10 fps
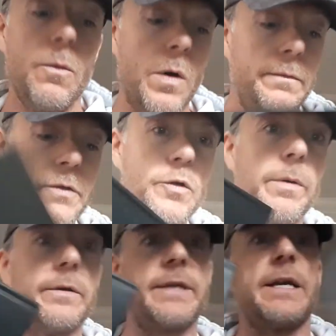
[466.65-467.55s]
well, two
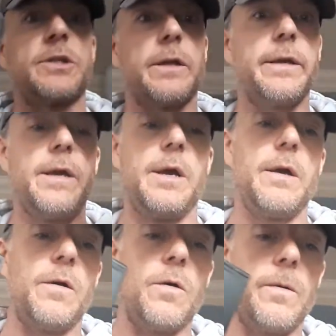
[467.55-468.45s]
books actually,
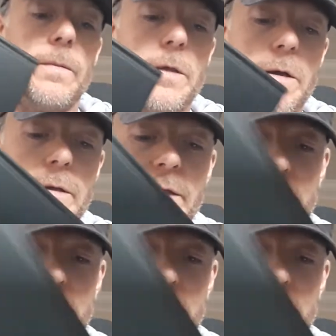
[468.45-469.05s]
on this